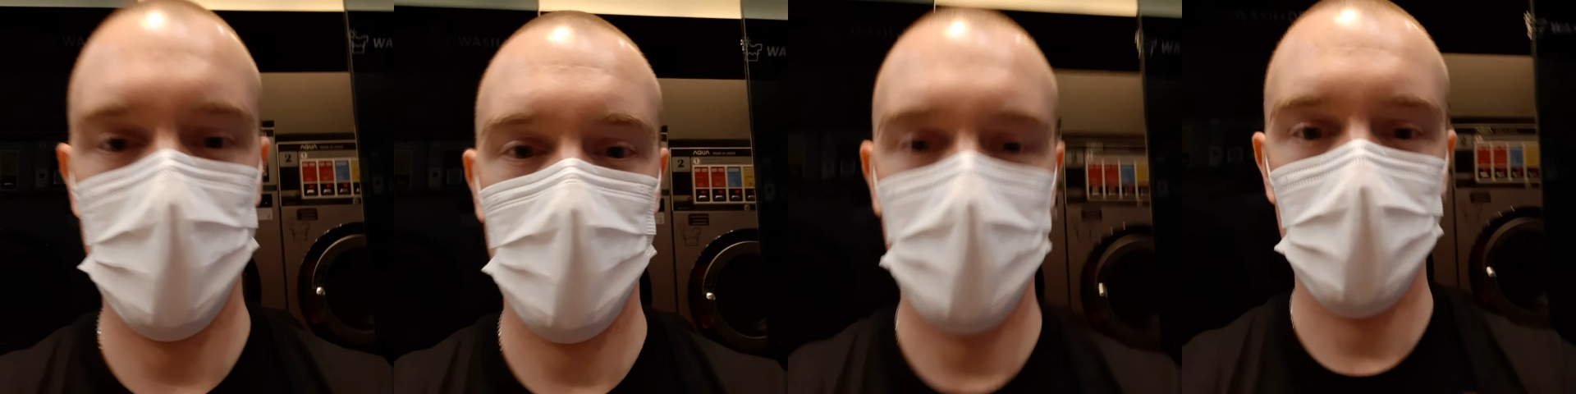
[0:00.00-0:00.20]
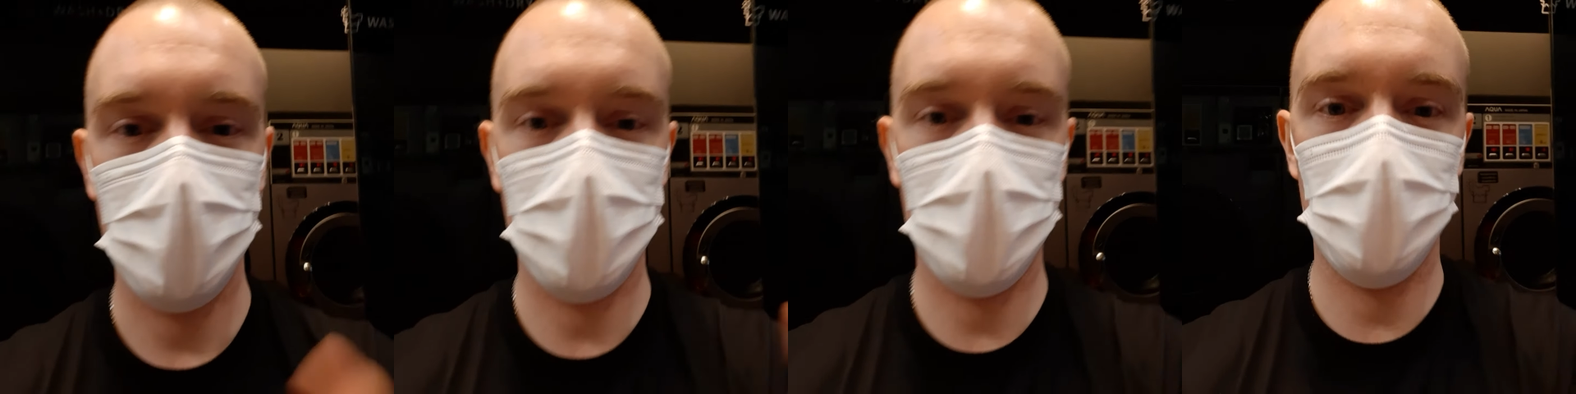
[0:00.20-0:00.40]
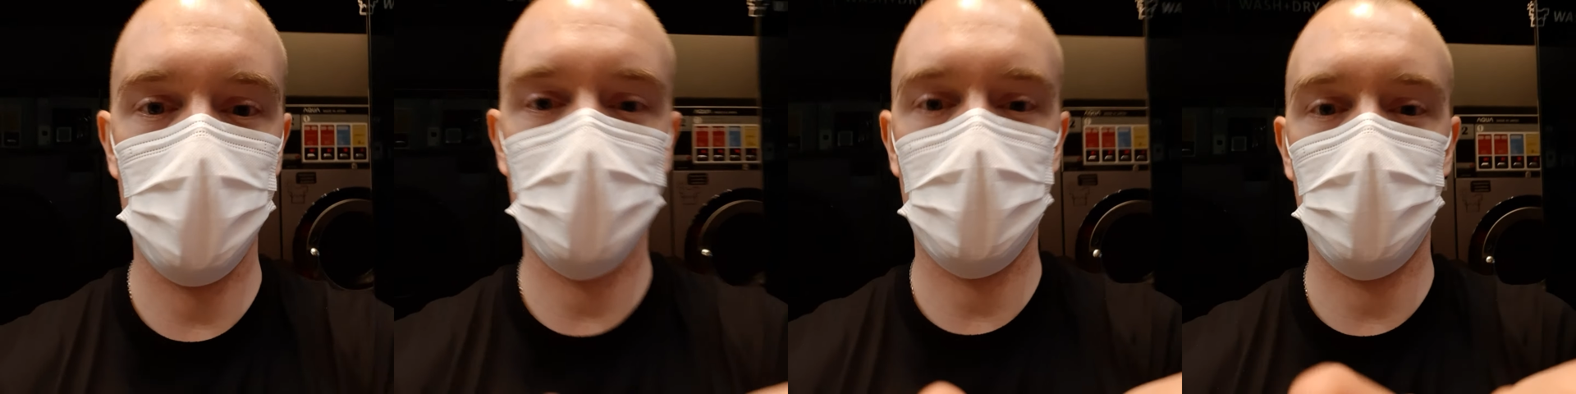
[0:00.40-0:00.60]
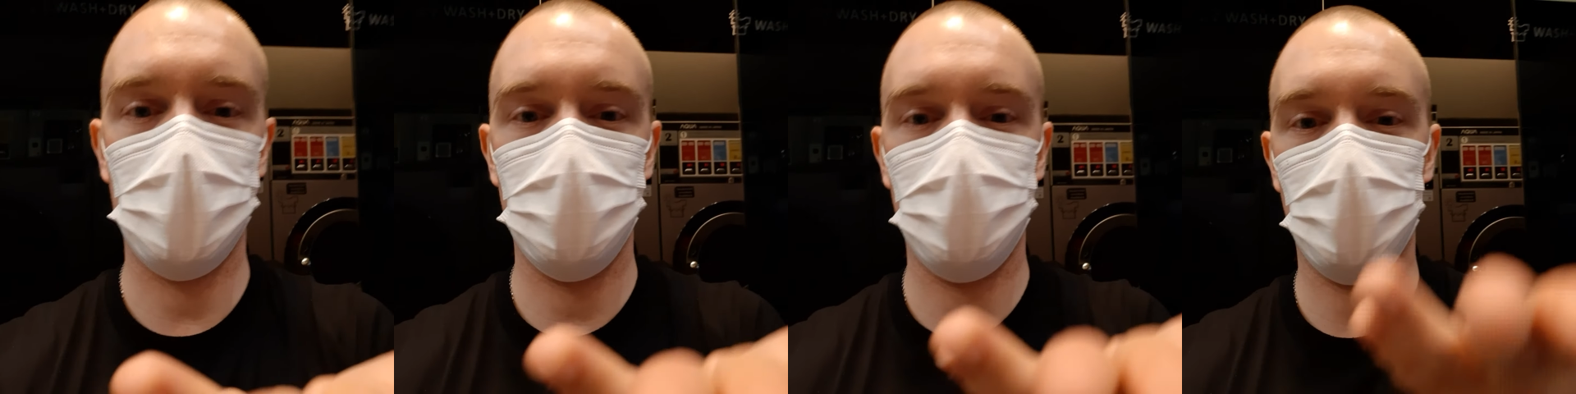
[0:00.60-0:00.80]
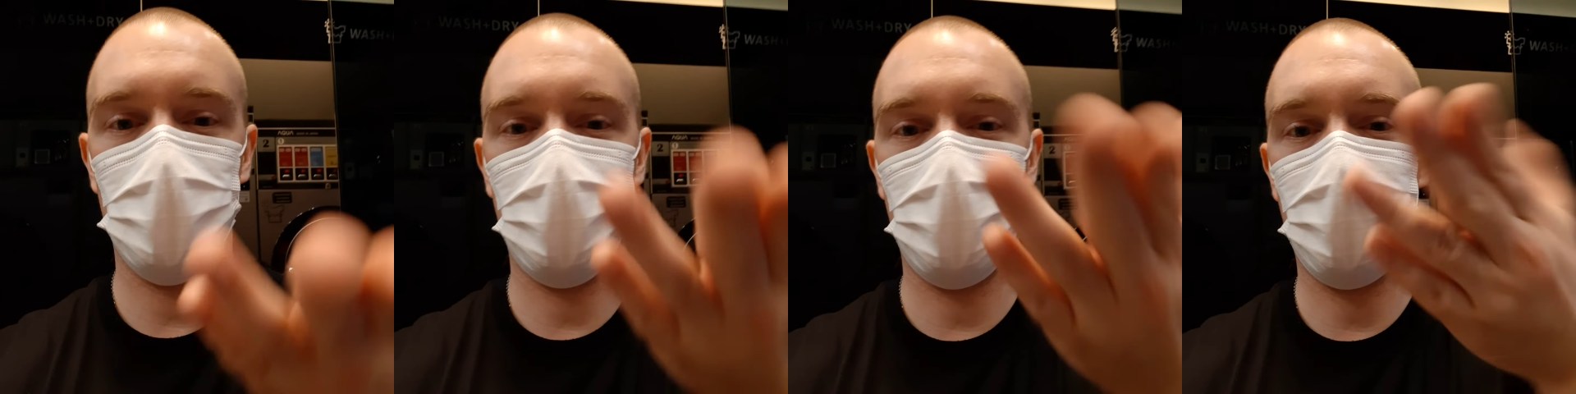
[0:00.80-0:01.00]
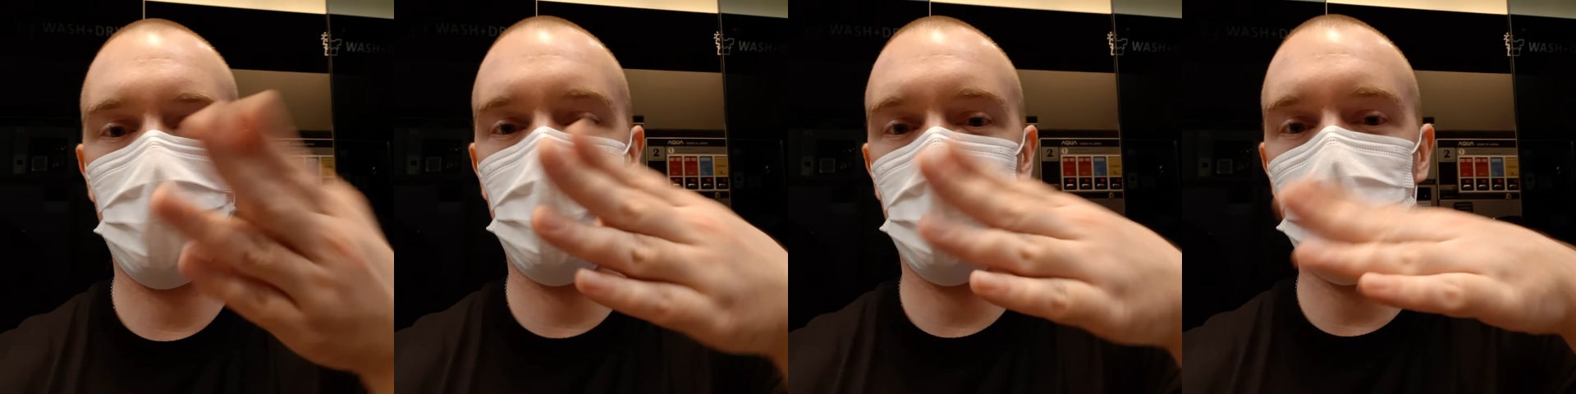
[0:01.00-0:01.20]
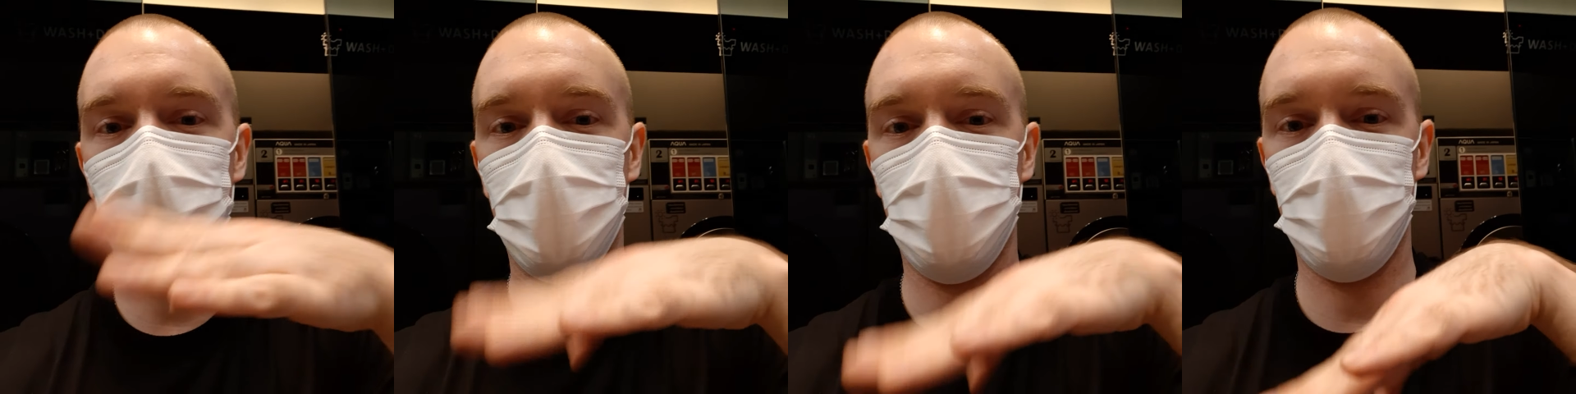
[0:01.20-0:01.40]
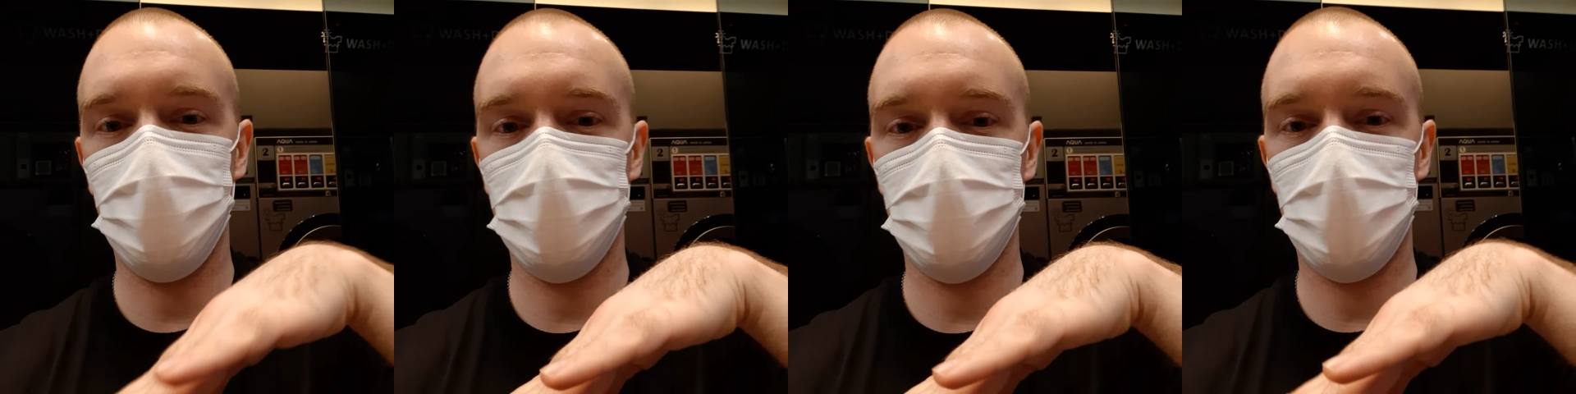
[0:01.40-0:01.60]
and I will
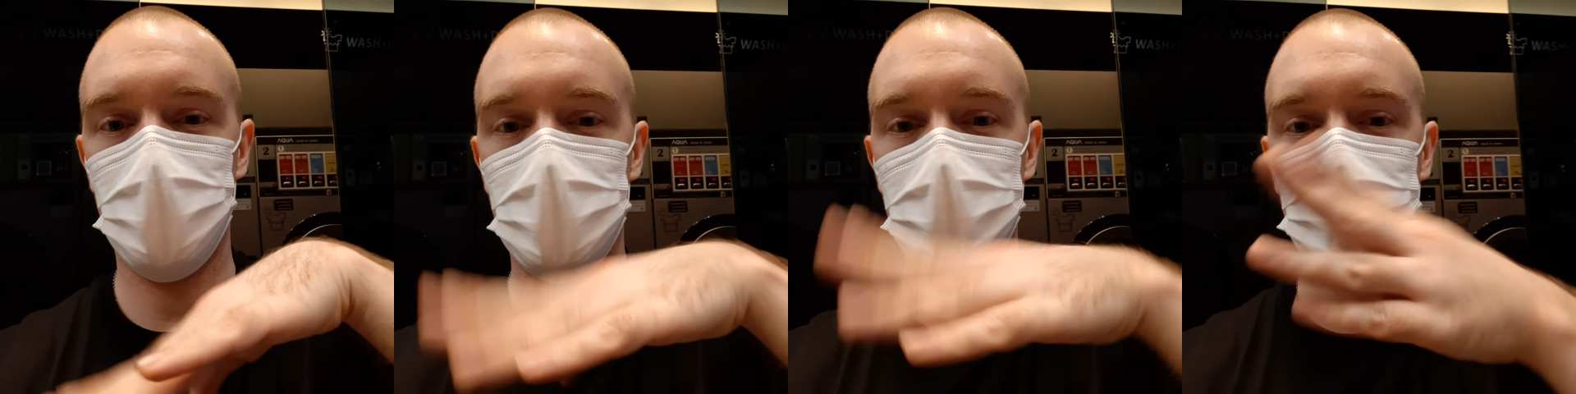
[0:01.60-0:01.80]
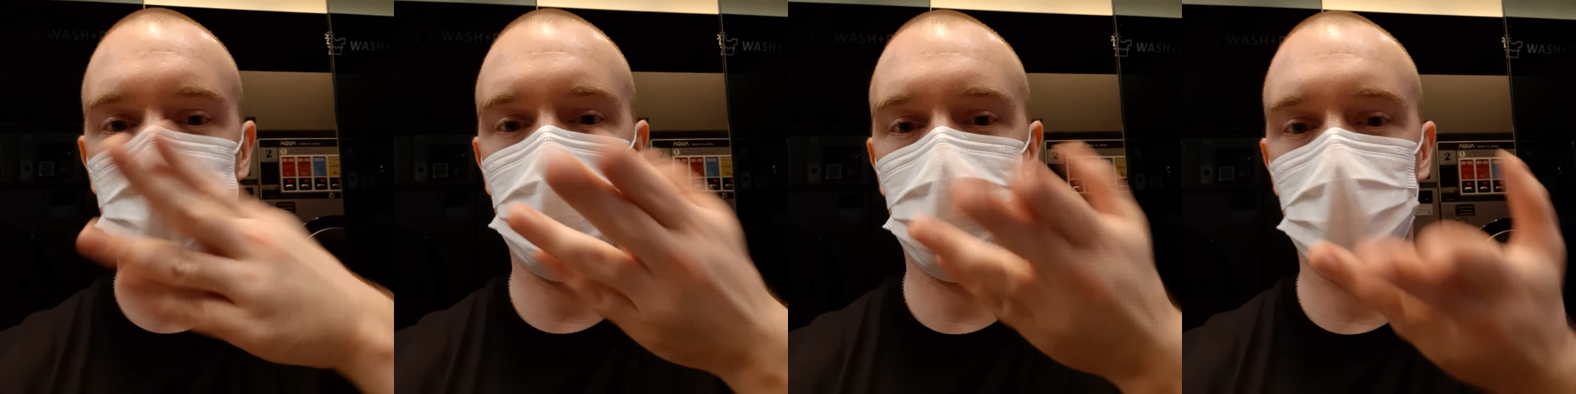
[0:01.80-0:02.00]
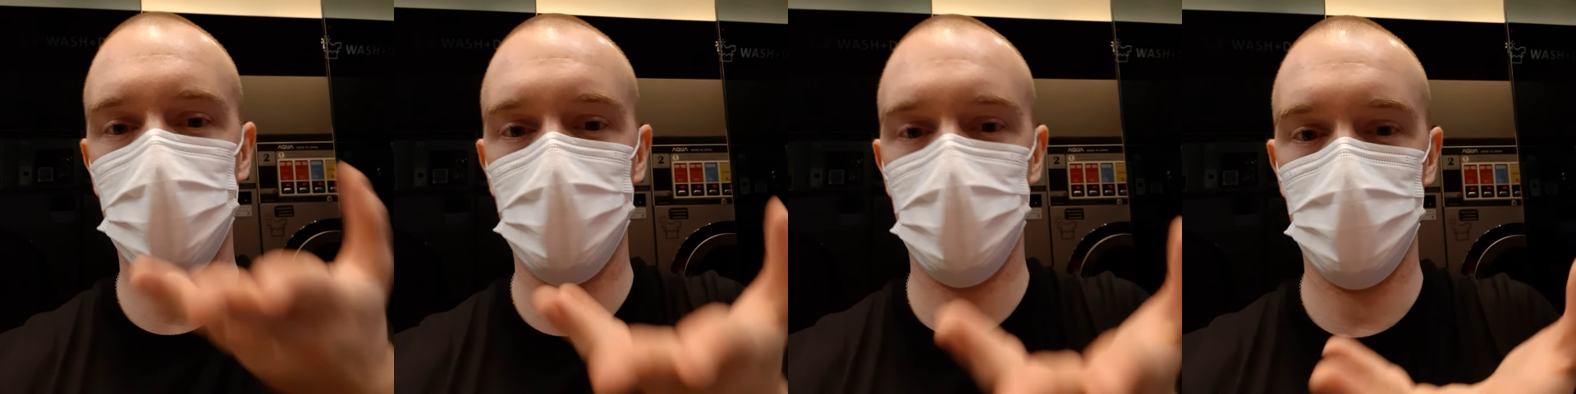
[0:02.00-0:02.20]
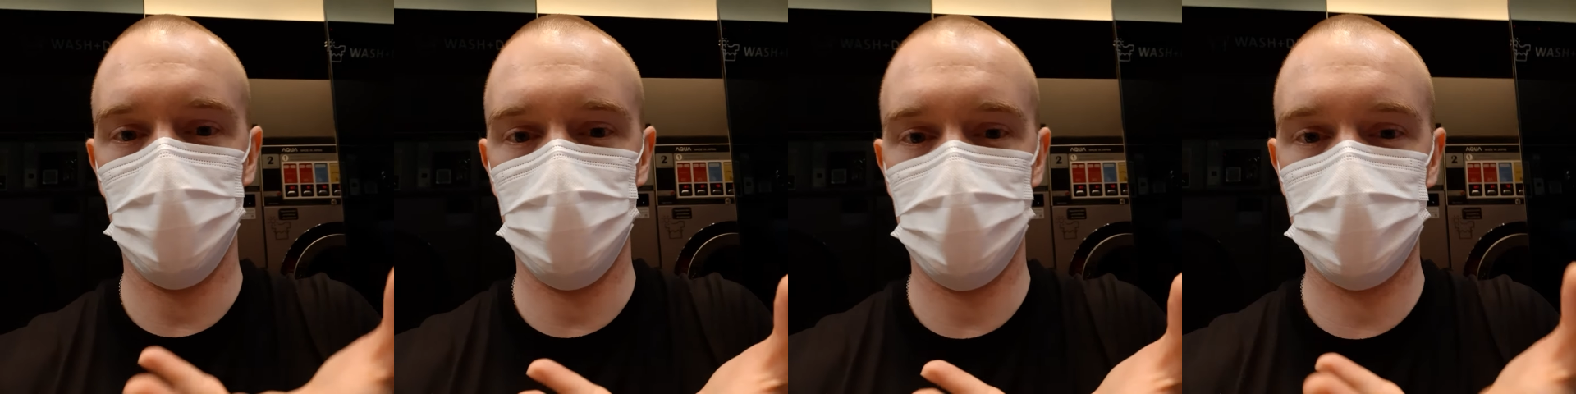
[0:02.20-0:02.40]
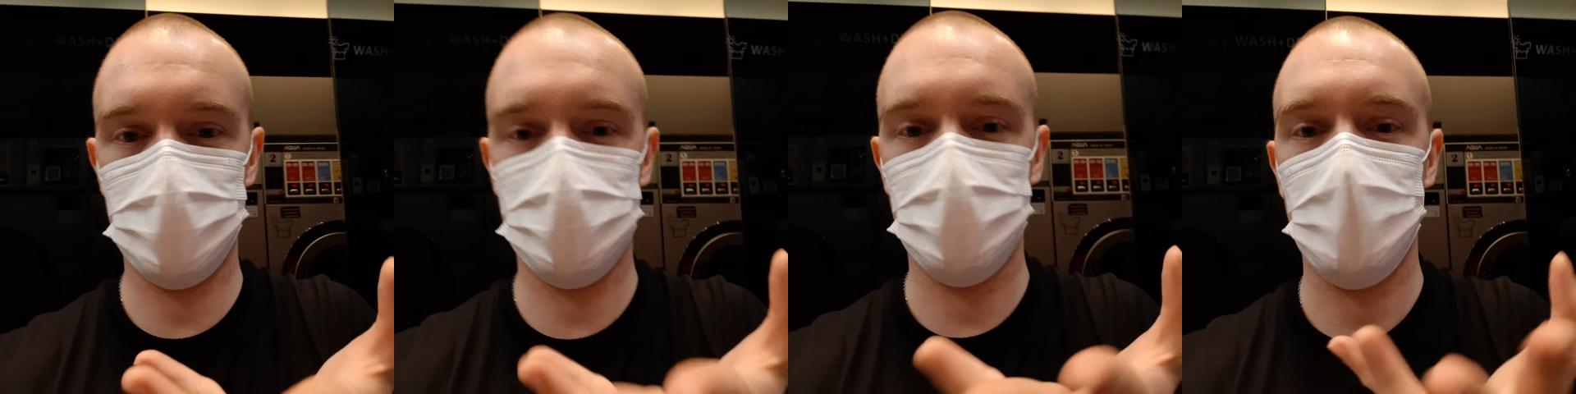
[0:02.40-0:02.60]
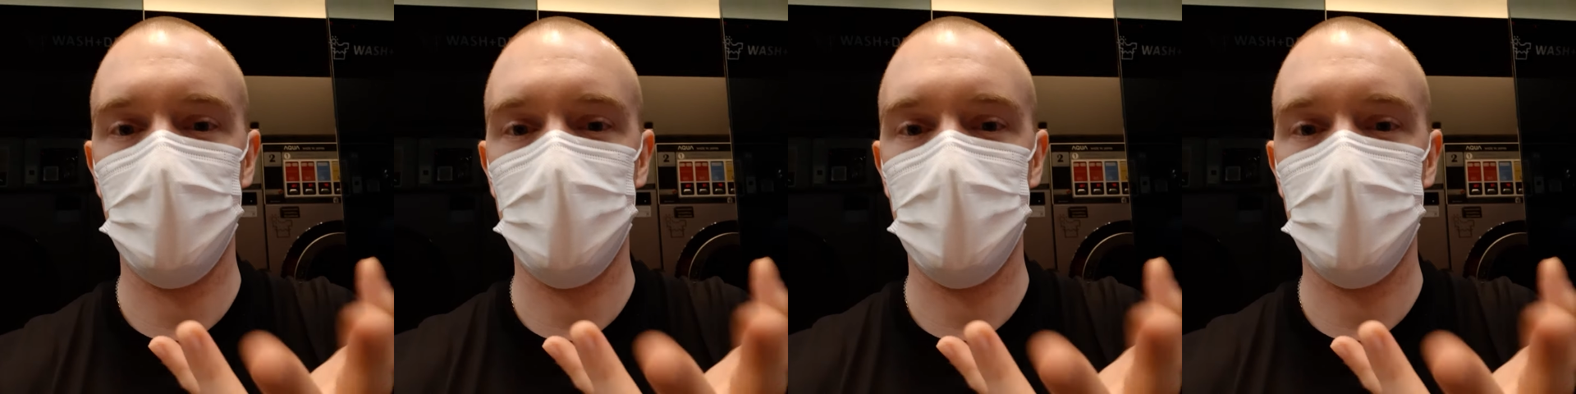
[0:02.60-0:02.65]
fold my clothes.